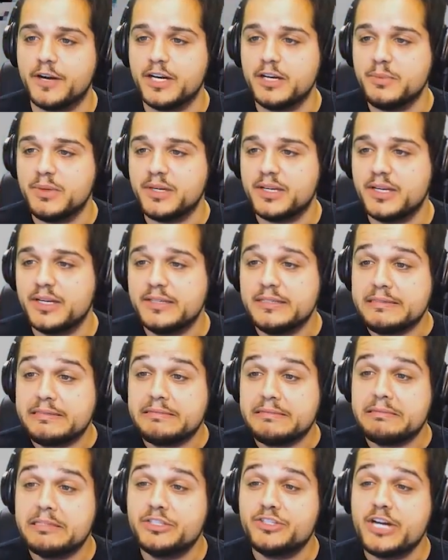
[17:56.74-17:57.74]
kind of funny
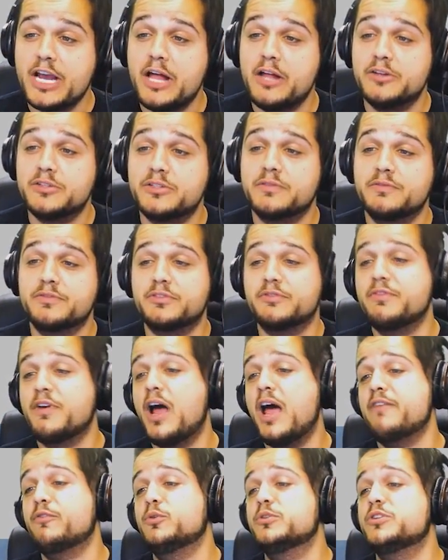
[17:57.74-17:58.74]
because the Challenge
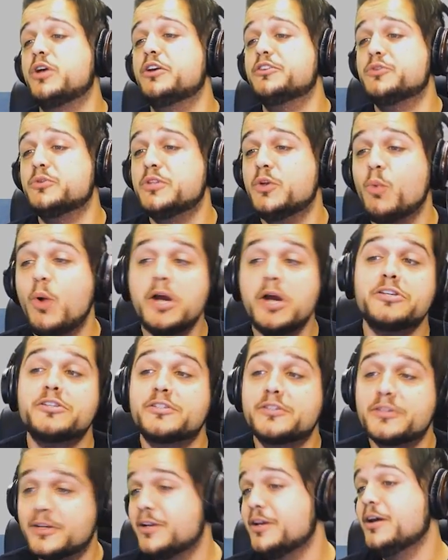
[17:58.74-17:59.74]
of Survival is also in
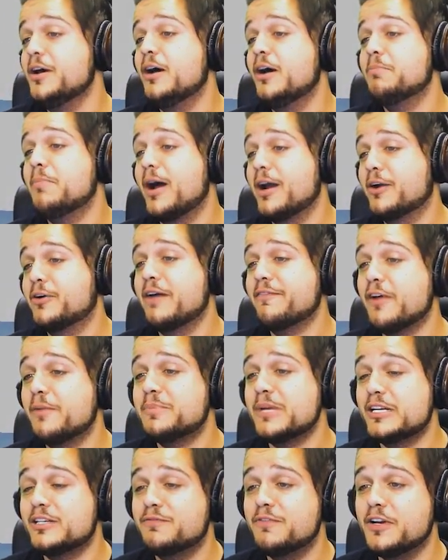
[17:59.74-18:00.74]
the worst
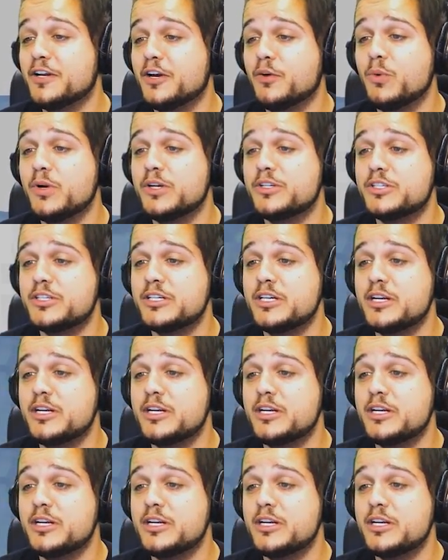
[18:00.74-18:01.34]
Minecraft Updates video,